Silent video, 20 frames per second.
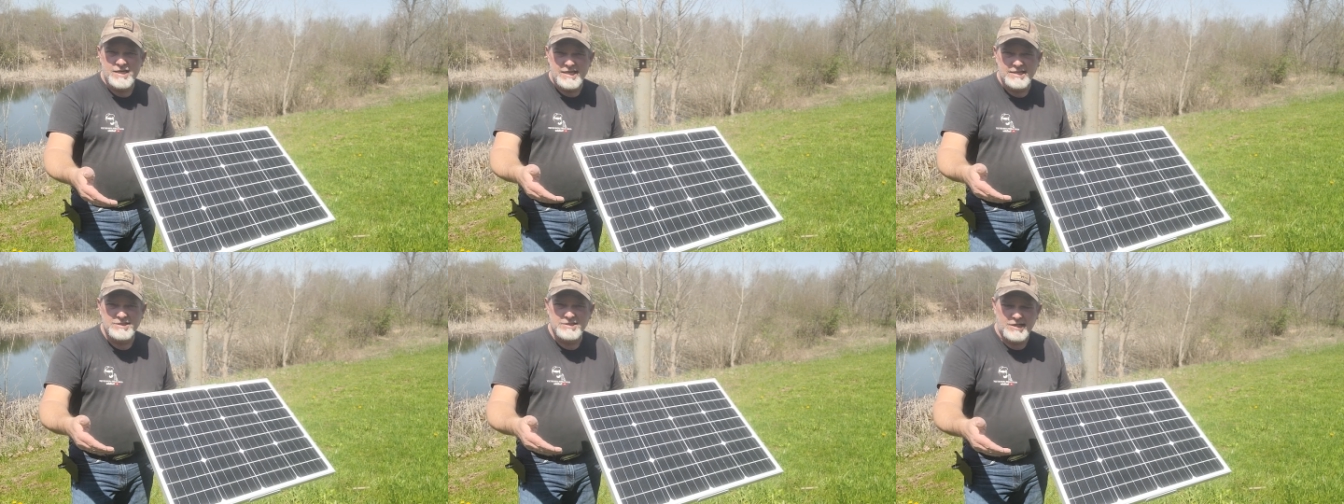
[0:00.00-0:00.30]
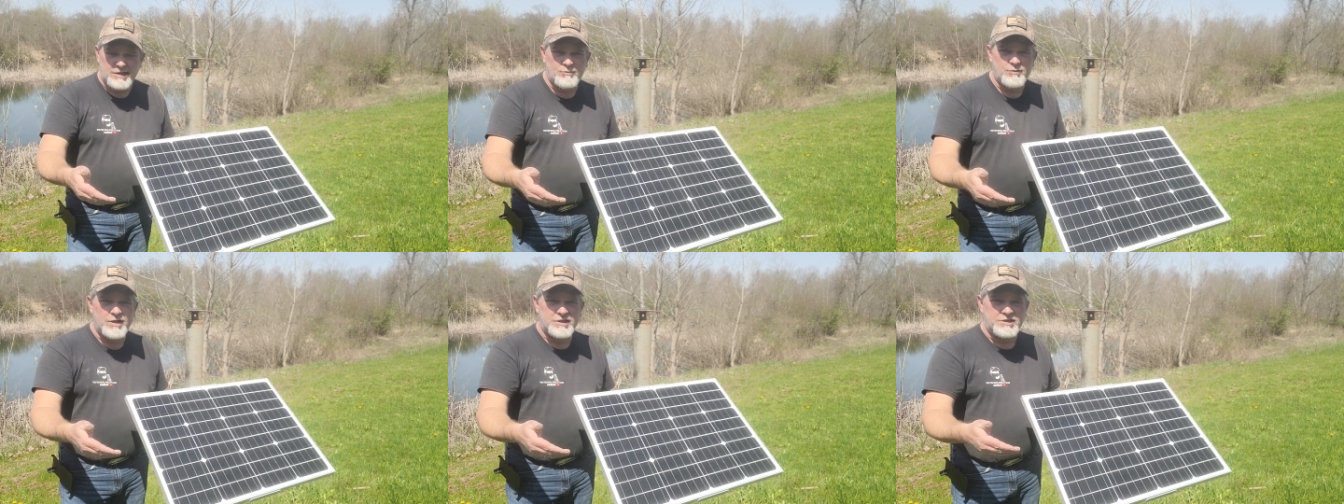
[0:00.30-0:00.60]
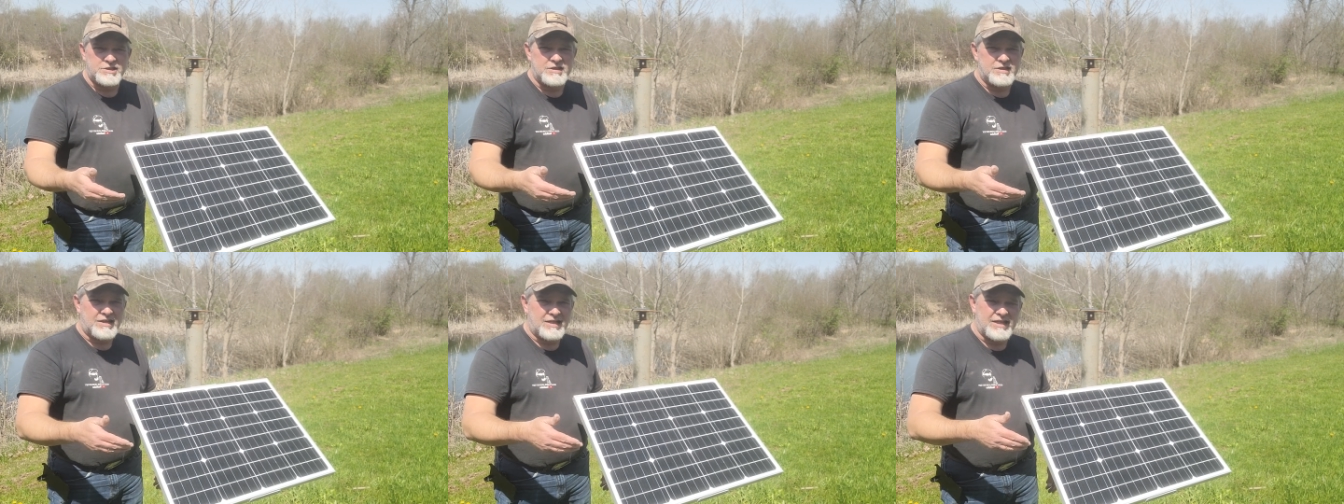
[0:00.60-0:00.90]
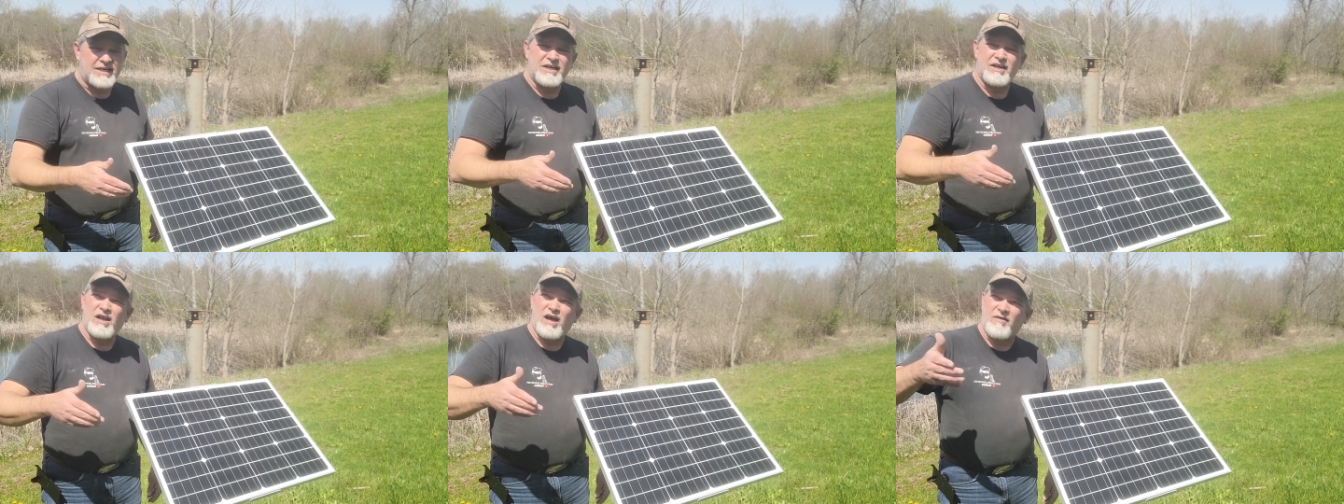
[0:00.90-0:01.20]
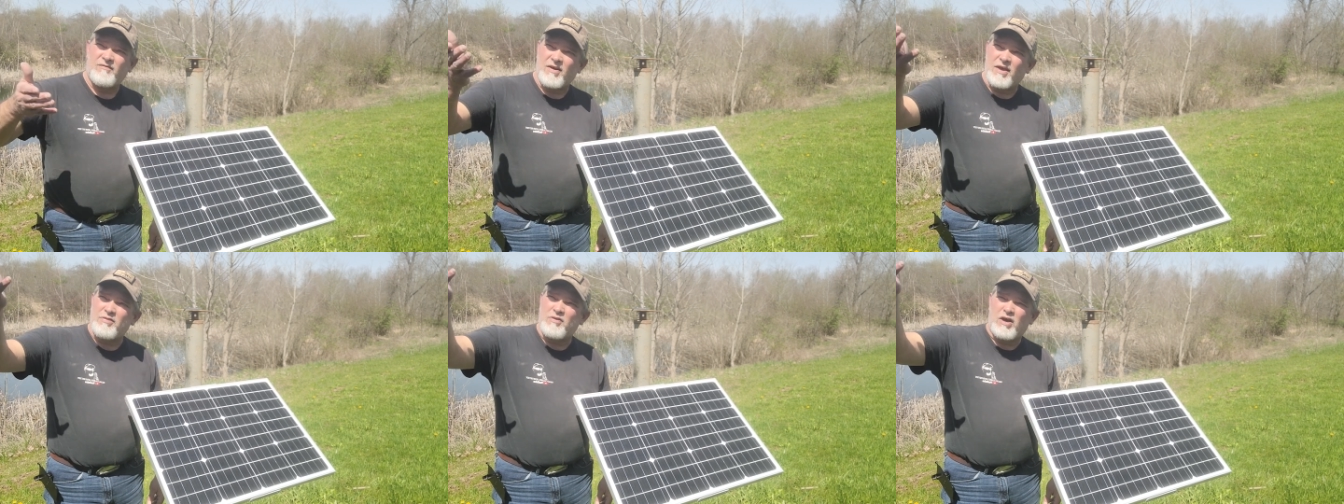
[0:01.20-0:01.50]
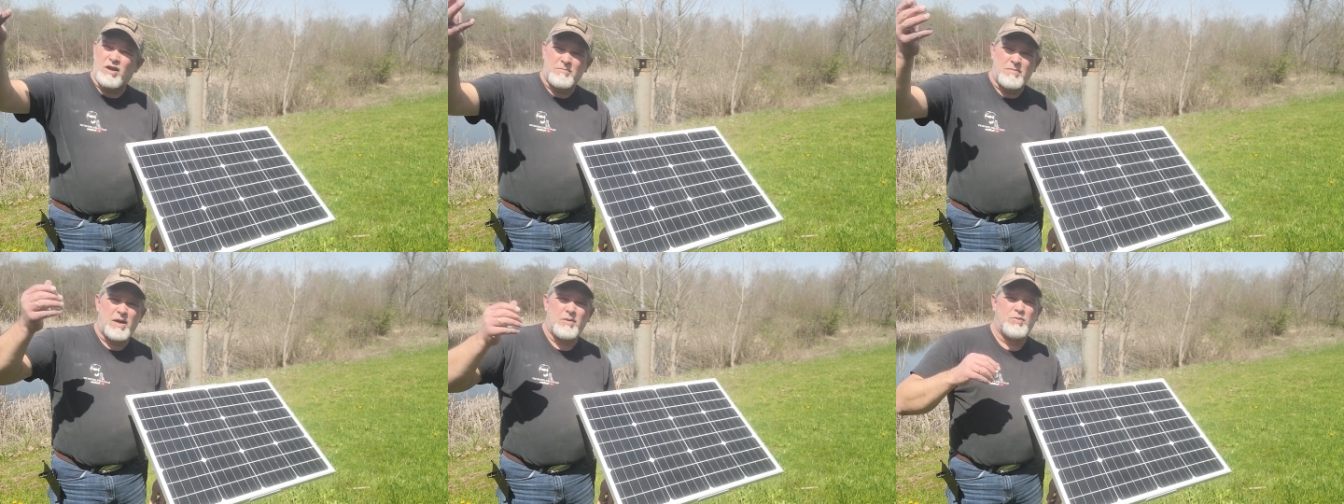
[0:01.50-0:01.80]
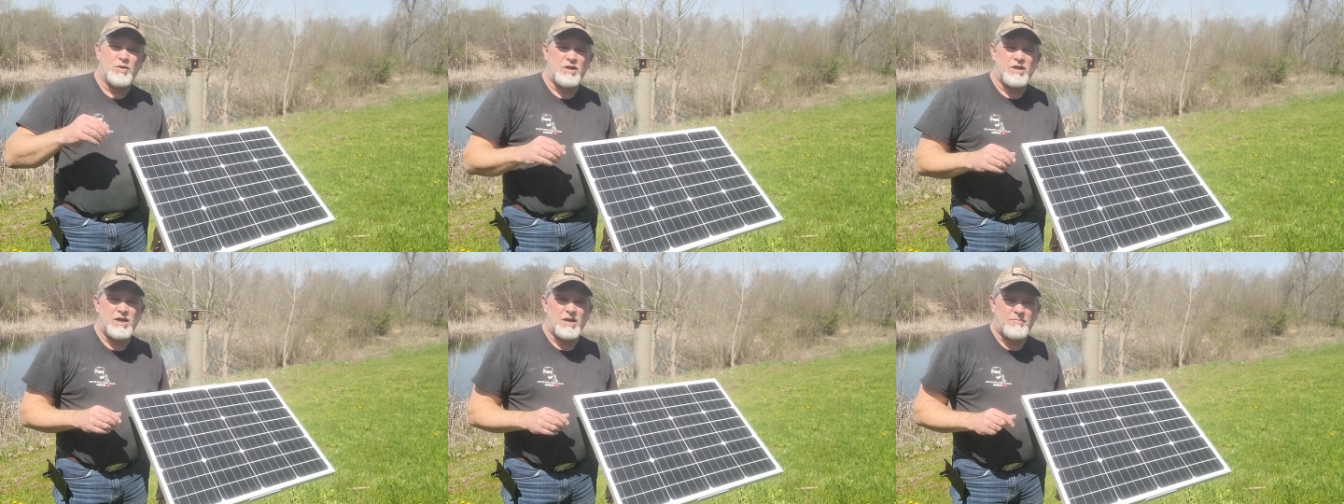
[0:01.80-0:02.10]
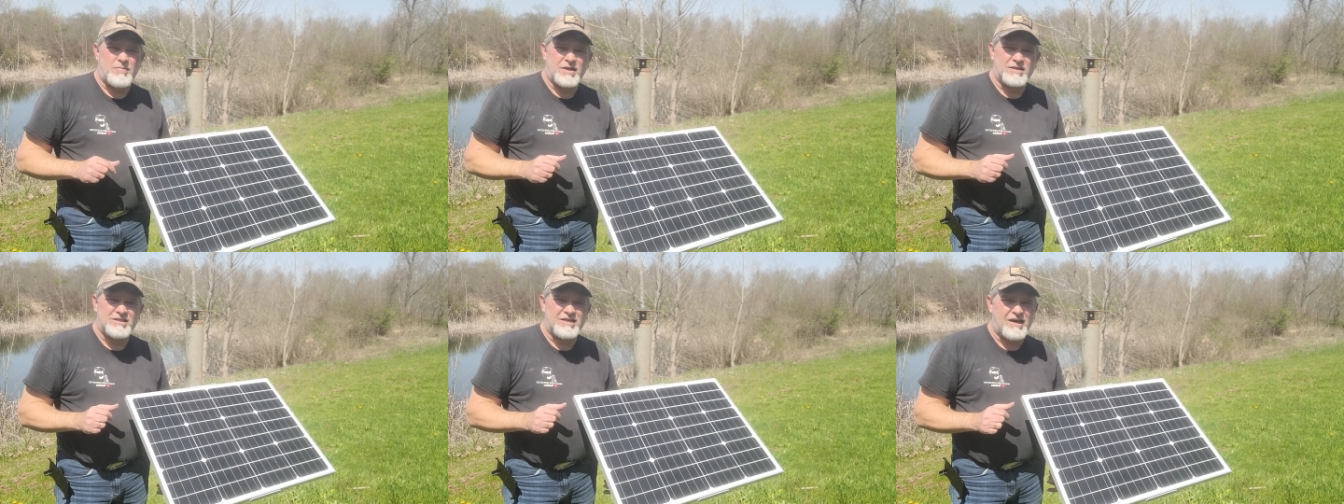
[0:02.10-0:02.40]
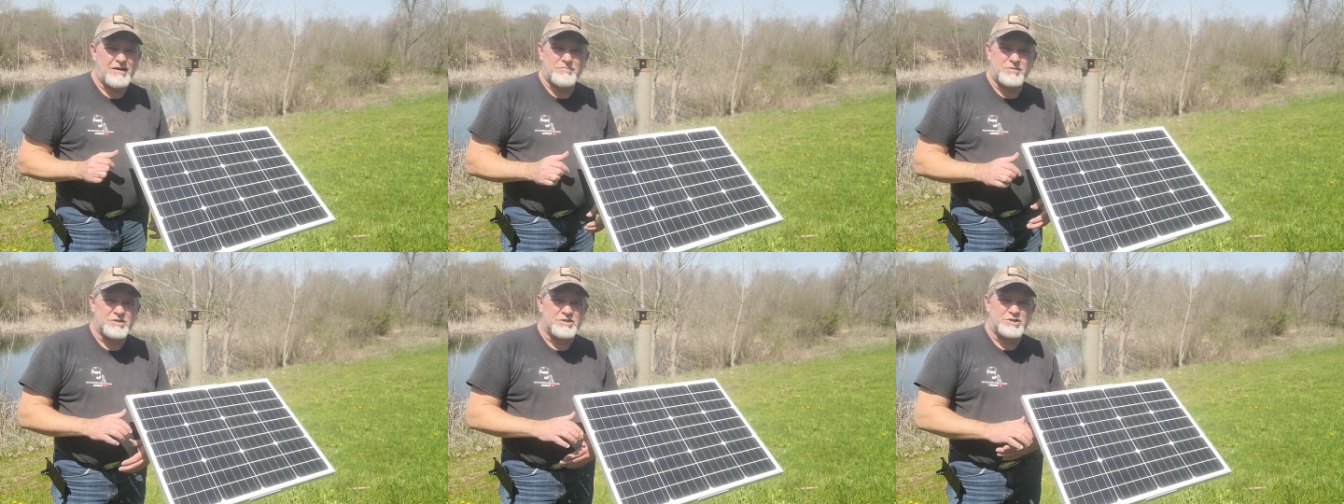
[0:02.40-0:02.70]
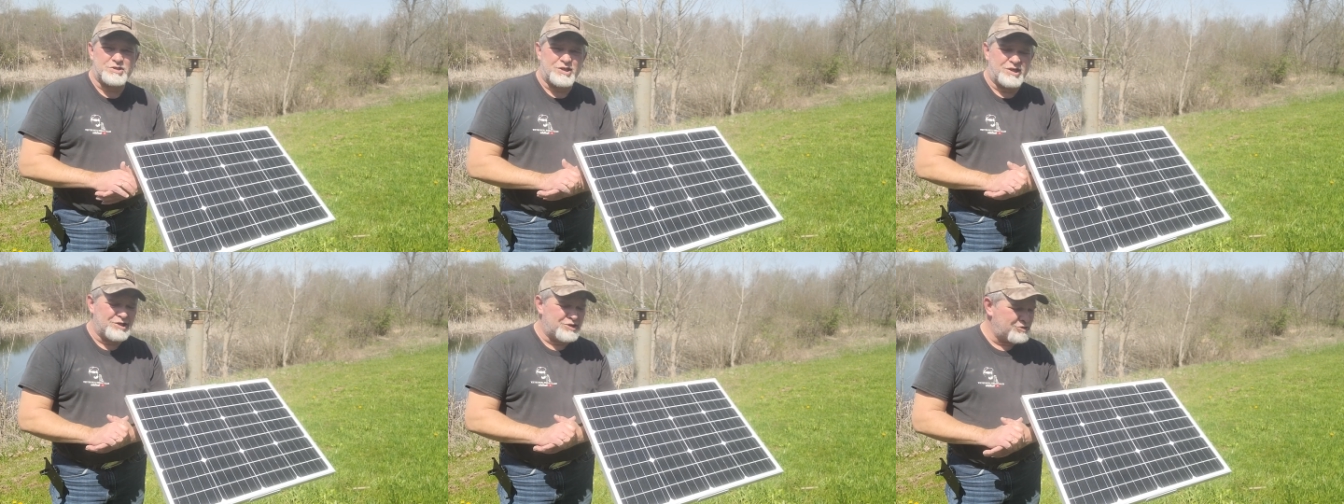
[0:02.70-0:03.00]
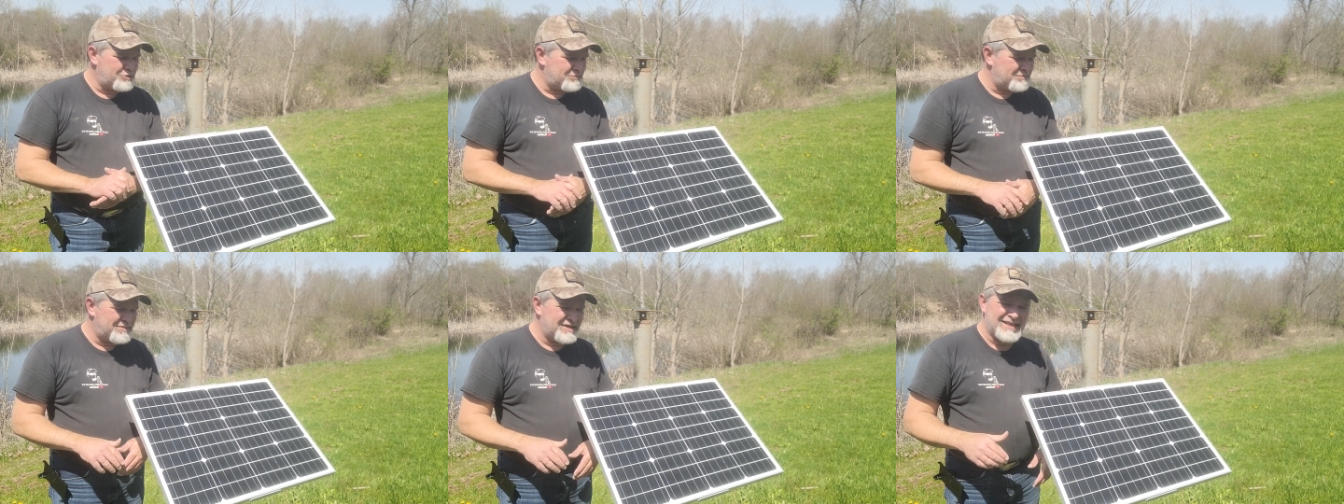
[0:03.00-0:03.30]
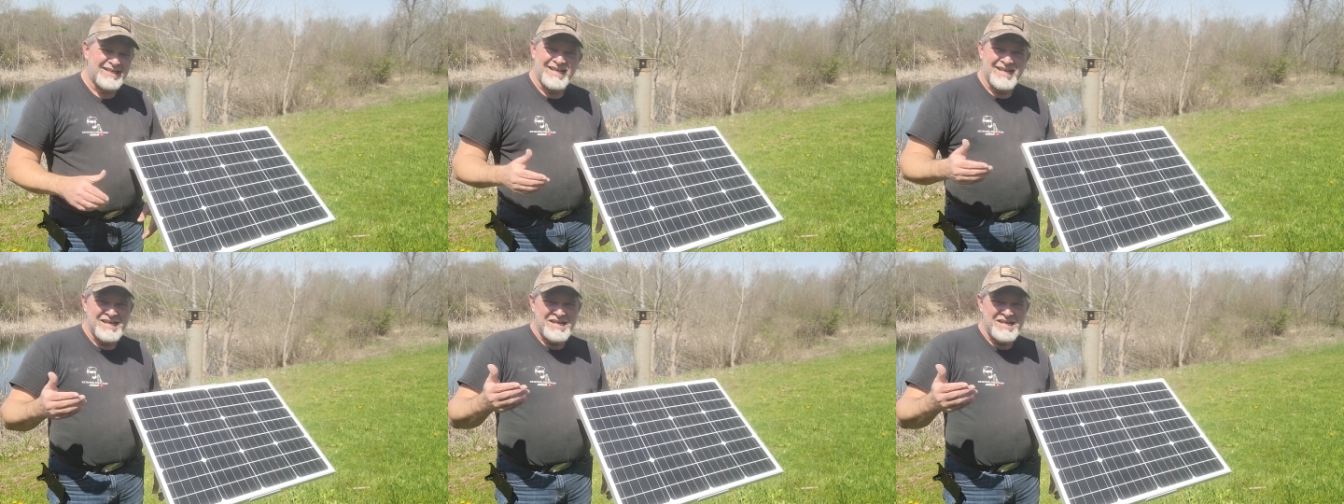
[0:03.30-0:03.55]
easily reach it to clean it off. I thought about putting it up on top of the saloon, but